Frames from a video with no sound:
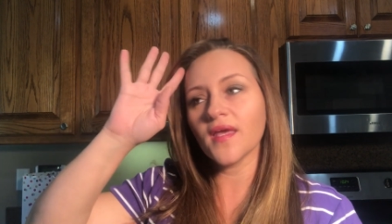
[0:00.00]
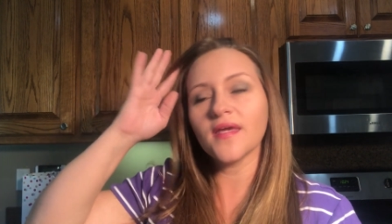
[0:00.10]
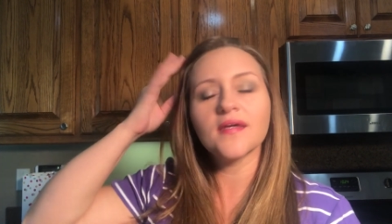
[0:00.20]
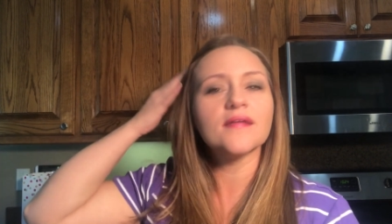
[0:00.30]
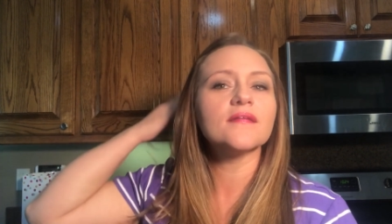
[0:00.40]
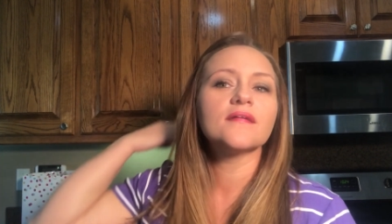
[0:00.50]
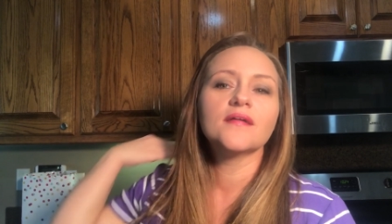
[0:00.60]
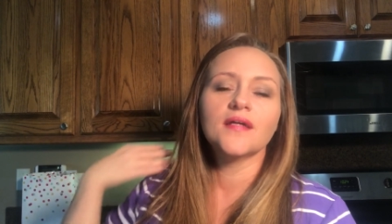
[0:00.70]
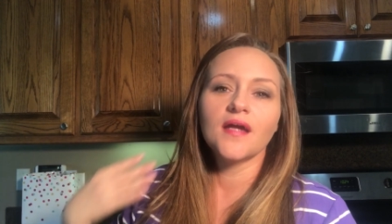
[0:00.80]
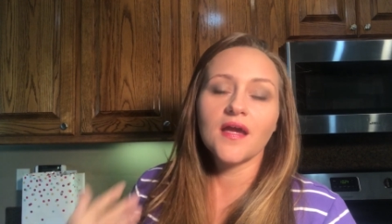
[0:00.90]
And
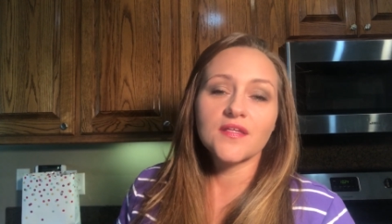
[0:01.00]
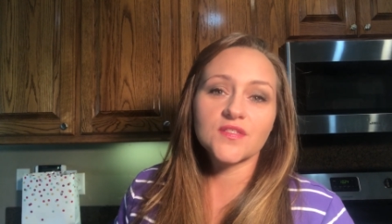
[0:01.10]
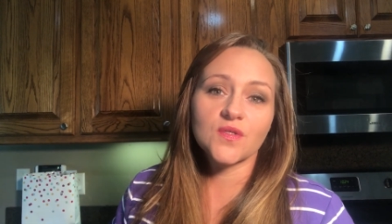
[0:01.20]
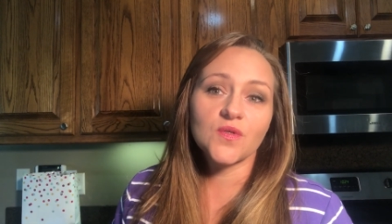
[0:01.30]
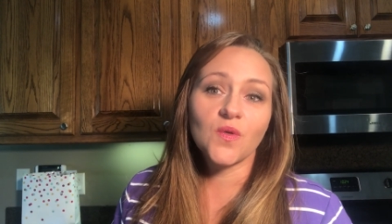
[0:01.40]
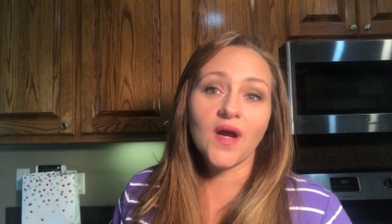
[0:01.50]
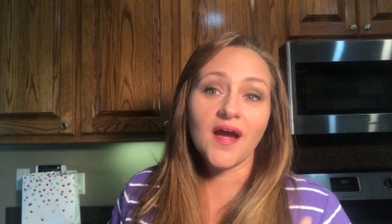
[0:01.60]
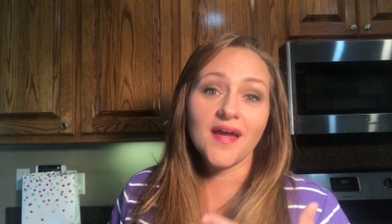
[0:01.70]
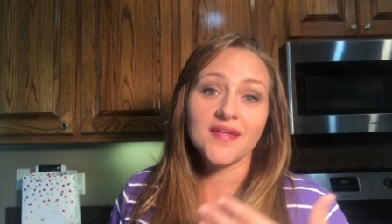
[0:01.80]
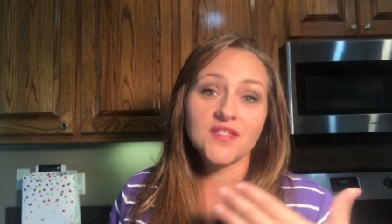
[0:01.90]
So
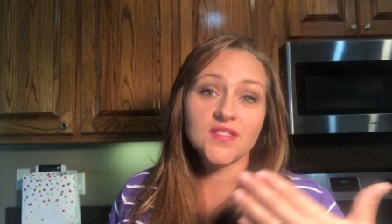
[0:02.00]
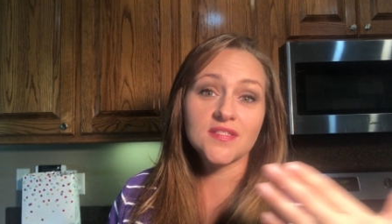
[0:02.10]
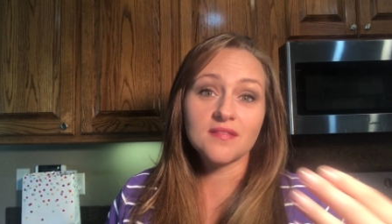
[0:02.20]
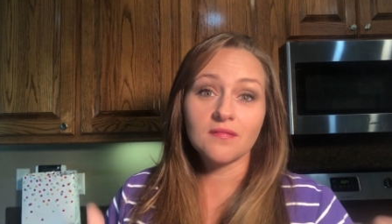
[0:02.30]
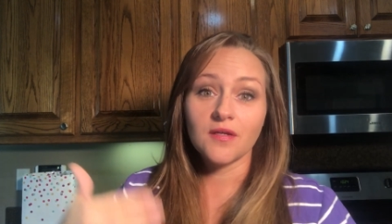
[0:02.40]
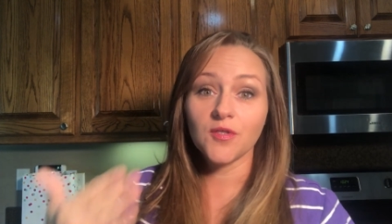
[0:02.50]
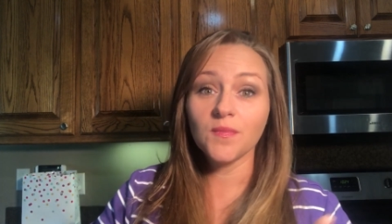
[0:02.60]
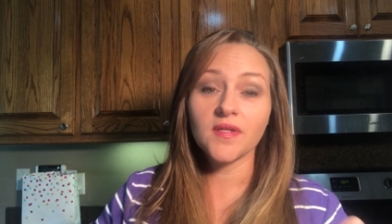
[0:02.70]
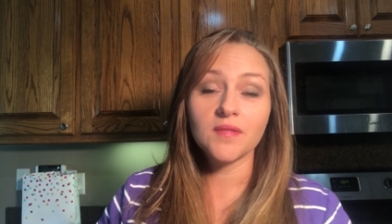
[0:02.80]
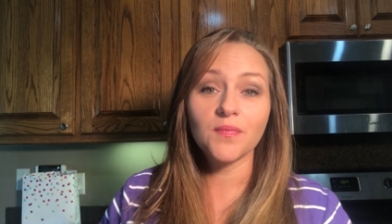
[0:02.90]
I just
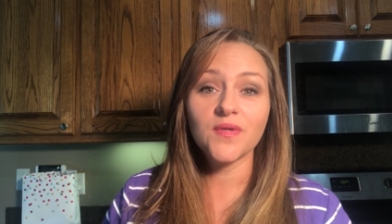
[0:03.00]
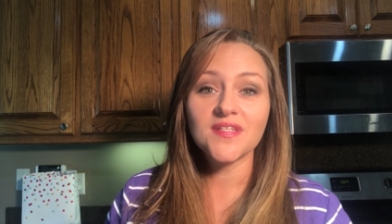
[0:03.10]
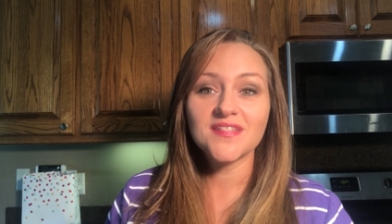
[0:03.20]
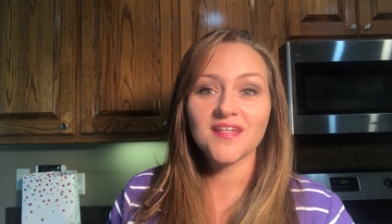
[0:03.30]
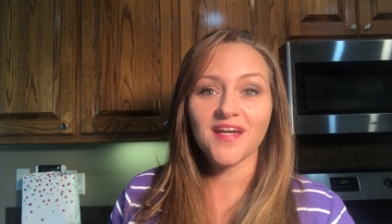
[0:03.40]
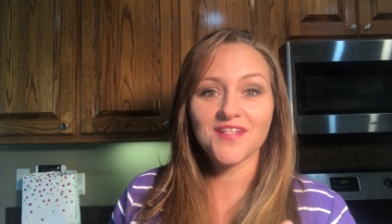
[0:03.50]
accumulated points.